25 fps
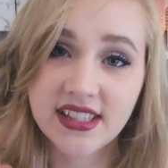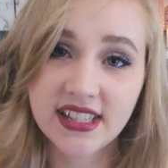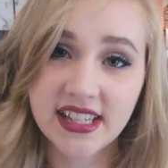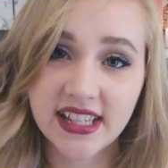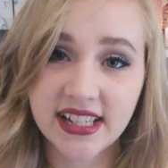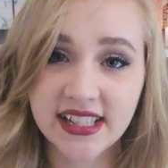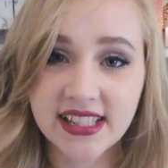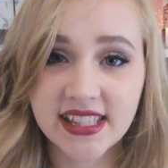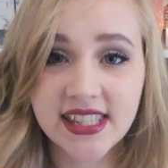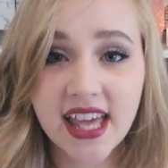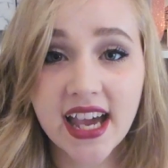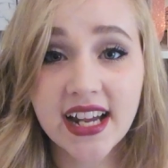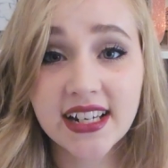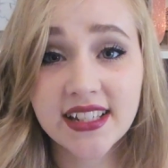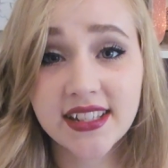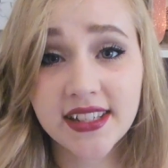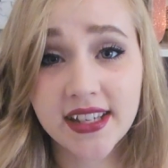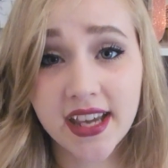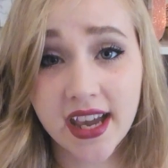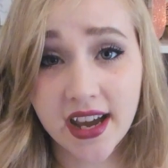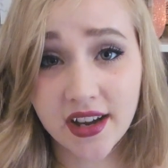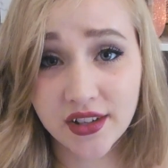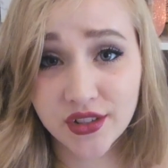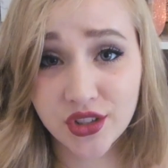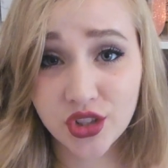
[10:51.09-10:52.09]

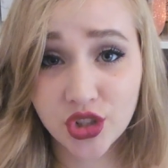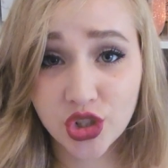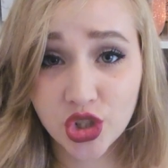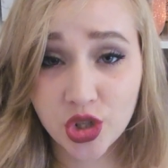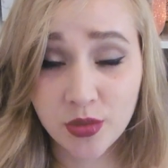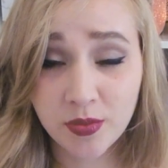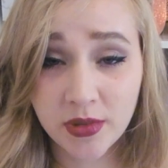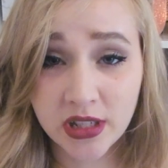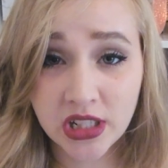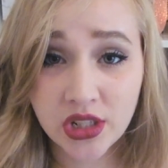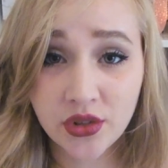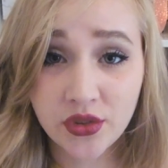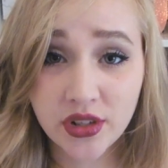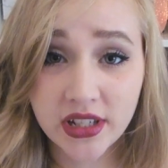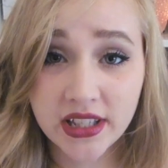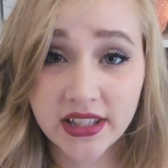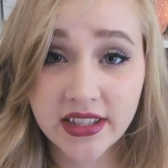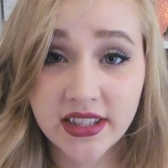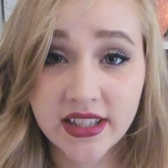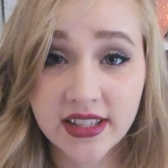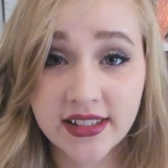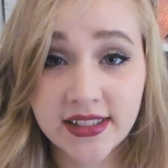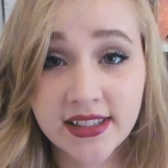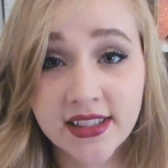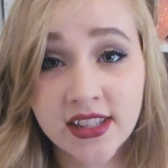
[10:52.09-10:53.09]
exactly how you should be doing
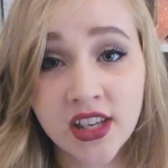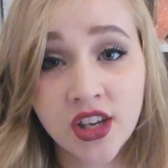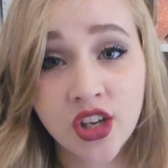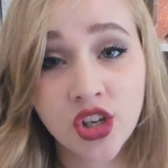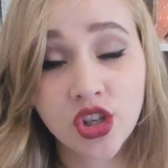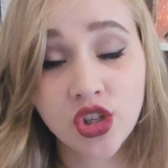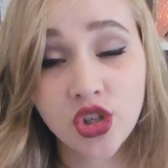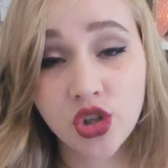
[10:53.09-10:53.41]
things.